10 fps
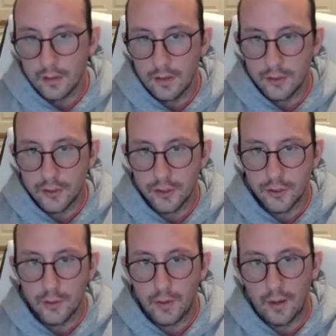is just
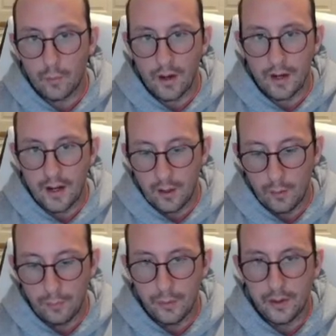do a write
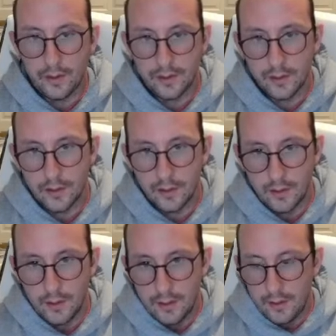output,
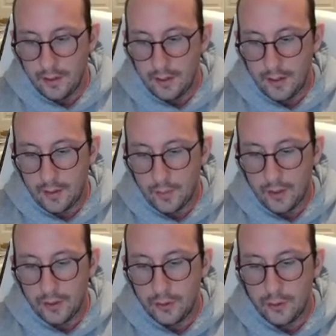and we
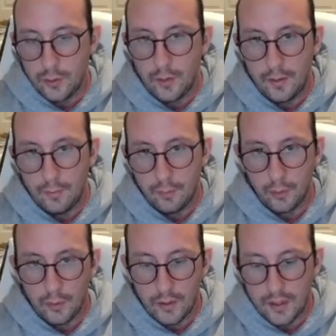can do
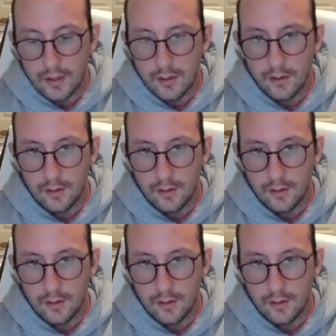employee,